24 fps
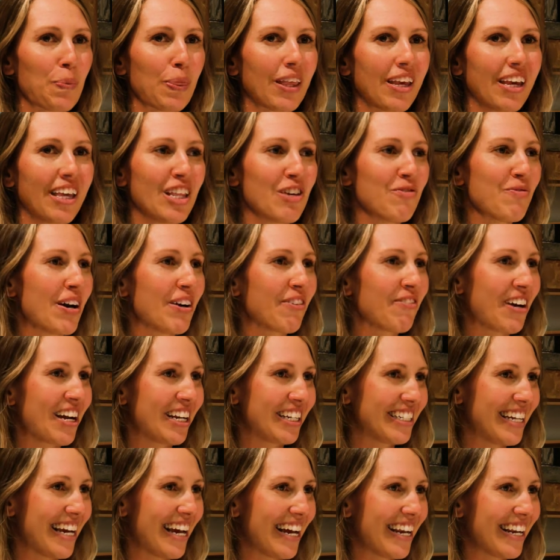And then my
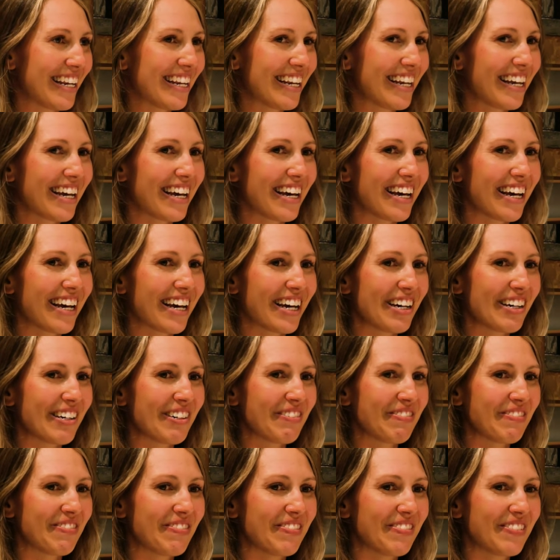ranch hand,
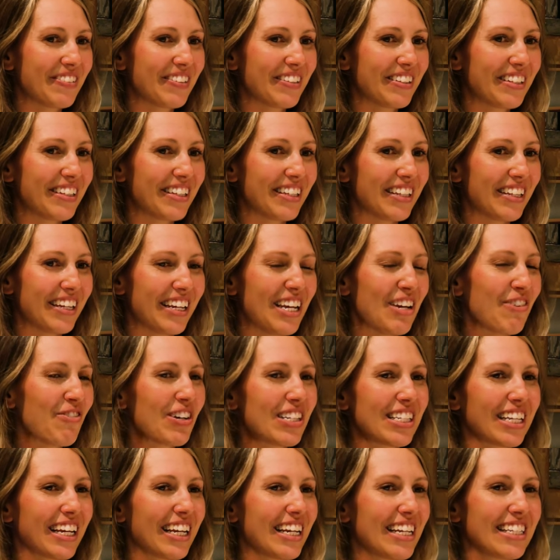um, he
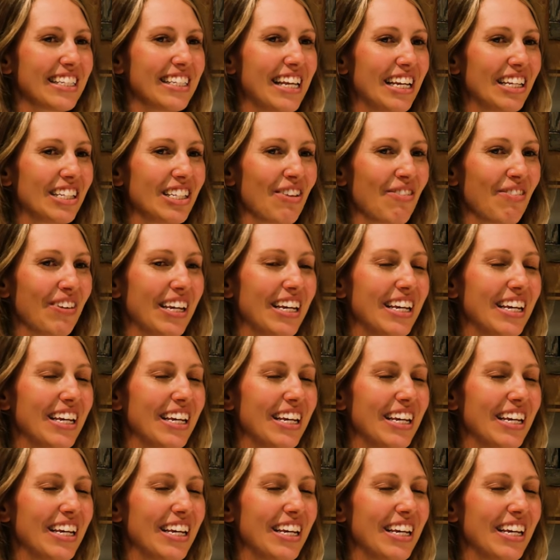wasn't going to say something.